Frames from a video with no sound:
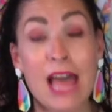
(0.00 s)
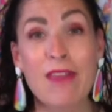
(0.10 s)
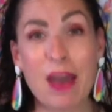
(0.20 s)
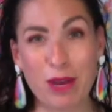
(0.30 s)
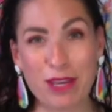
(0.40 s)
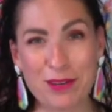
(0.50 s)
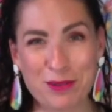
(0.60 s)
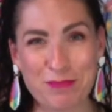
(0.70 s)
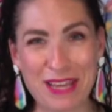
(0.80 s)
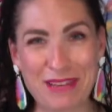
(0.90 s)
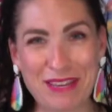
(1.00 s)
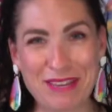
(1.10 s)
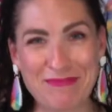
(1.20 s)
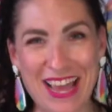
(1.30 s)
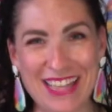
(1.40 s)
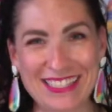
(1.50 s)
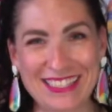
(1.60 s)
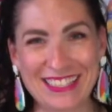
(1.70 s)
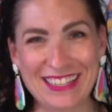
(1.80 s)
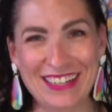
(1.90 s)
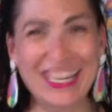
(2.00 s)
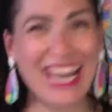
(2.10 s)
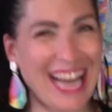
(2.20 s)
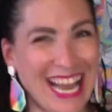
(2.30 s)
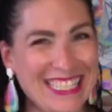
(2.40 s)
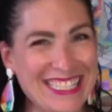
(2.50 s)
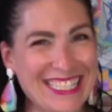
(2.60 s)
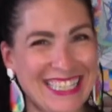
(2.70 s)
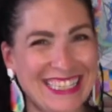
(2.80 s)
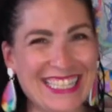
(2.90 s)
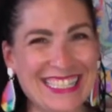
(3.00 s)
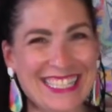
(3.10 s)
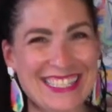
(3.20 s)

That way you don't make a big mess. Okay, guys, let's get